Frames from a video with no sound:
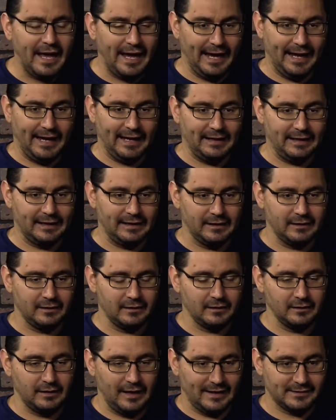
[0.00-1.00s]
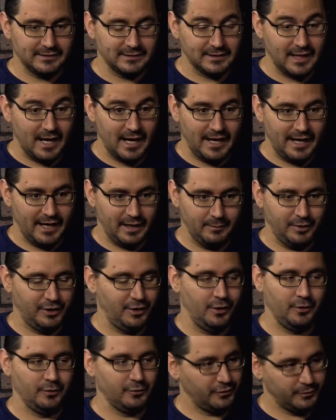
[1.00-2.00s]
And at the time,
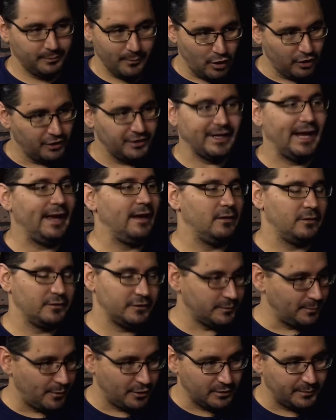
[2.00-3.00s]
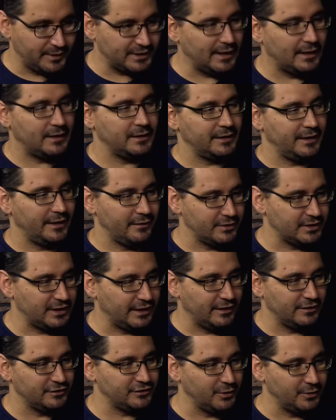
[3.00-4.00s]
smaller towns, smaller mentality,
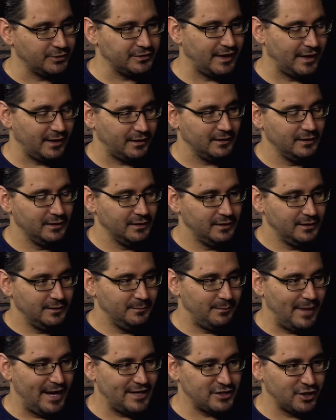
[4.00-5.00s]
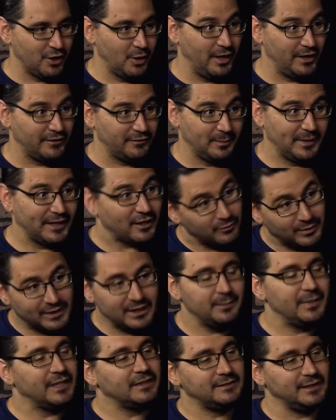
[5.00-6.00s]
everything. So it's like, imagine going from like a really
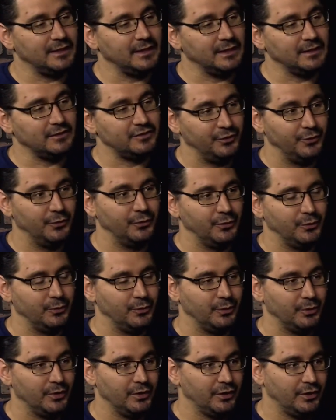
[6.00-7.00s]
big city to,